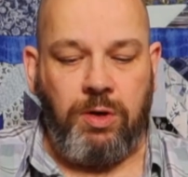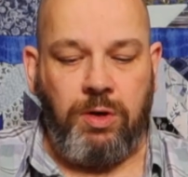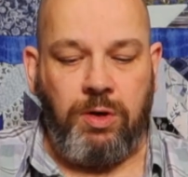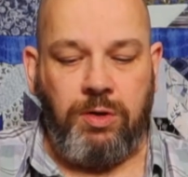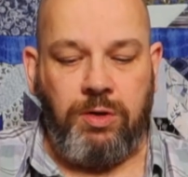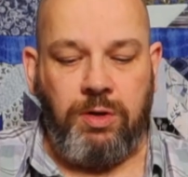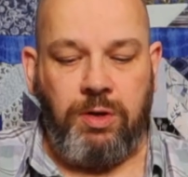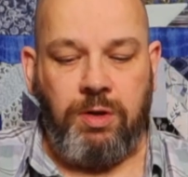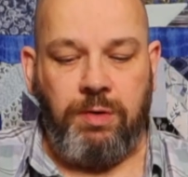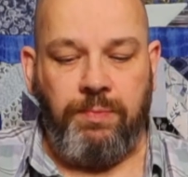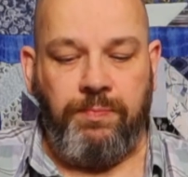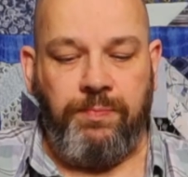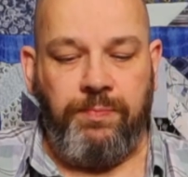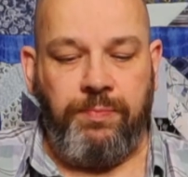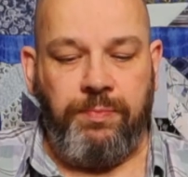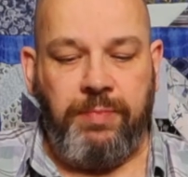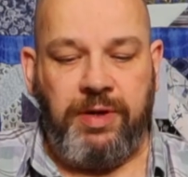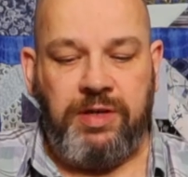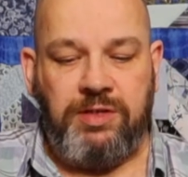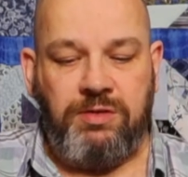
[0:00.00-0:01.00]
The
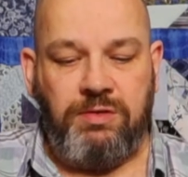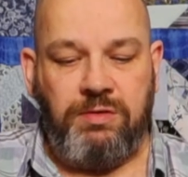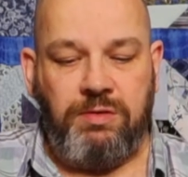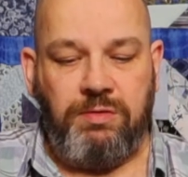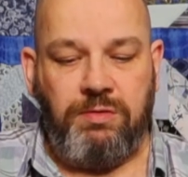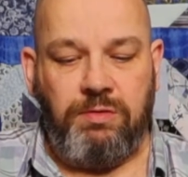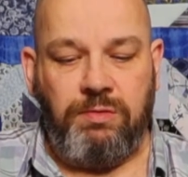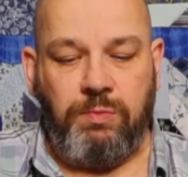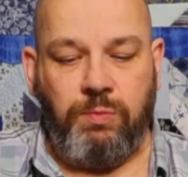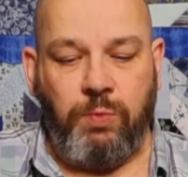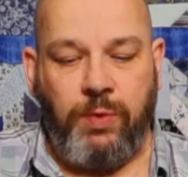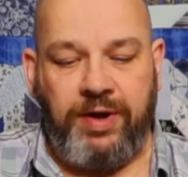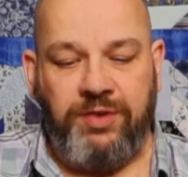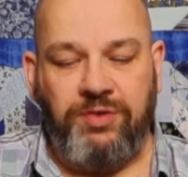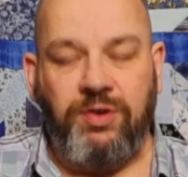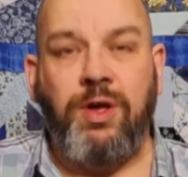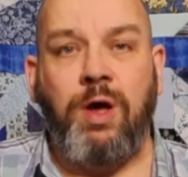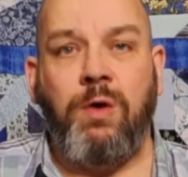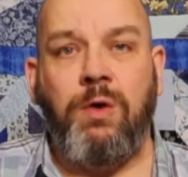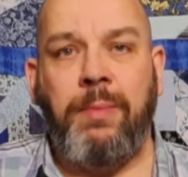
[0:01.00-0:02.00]
best way
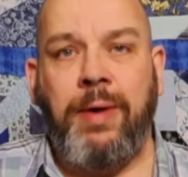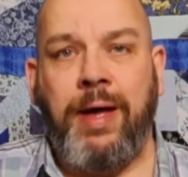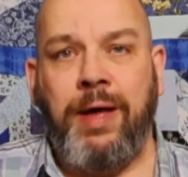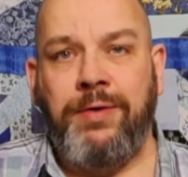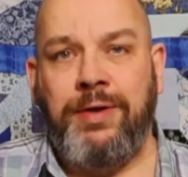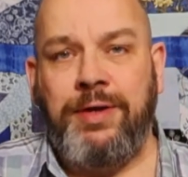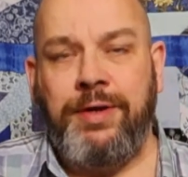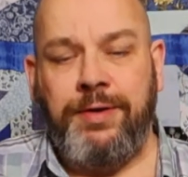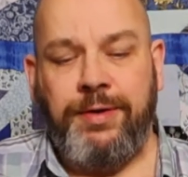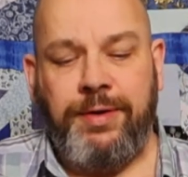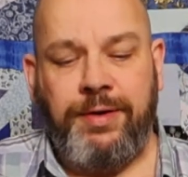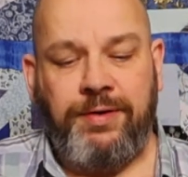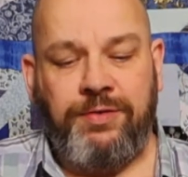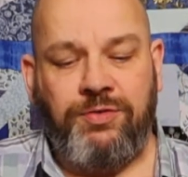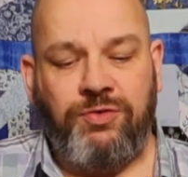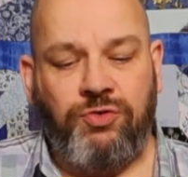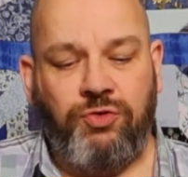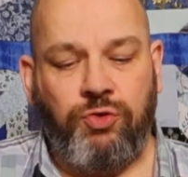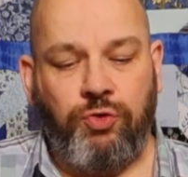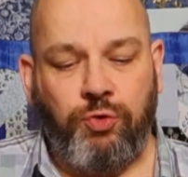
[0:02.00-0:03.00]
to go about it
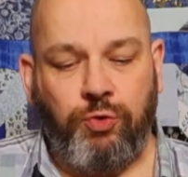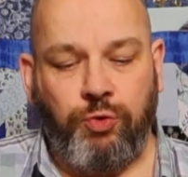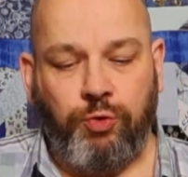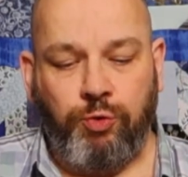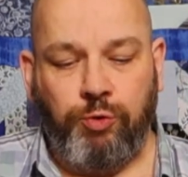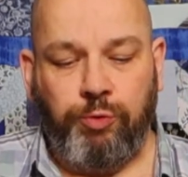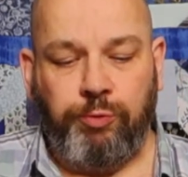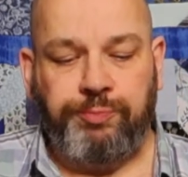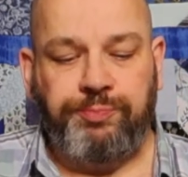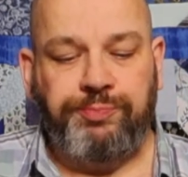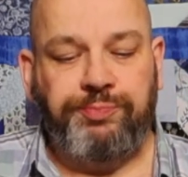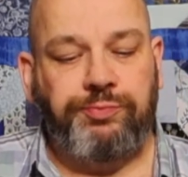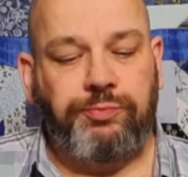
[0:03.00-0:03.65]
is to